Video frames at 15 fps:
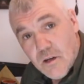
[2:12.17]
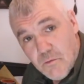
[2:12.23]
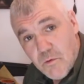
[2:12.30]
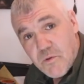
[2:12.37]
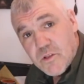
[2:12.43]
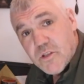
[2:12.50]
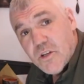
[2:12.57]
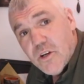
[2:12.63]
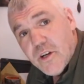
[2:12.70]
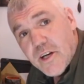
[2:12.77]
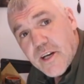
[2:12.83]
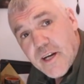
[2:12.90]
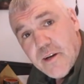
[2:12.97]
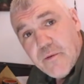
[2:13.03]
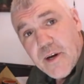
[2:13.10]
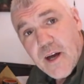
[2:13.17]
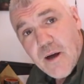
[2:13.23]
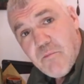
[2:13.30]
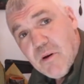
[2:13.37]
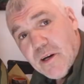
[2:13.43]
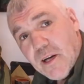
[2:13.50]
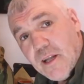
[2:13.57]
I'm up a certain creek
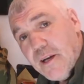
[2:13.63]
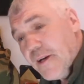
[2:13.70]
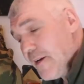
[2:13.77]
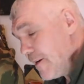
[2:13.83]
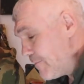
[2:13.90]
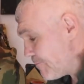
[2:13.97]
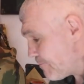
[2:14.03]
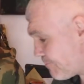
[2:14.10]
without a paddle, aren't